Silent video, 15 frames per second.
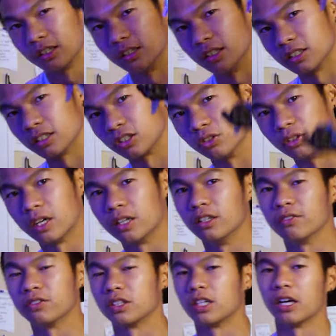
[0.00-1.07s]
this is still not
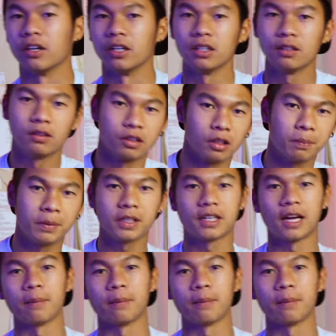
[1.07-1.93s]
enough to carry the big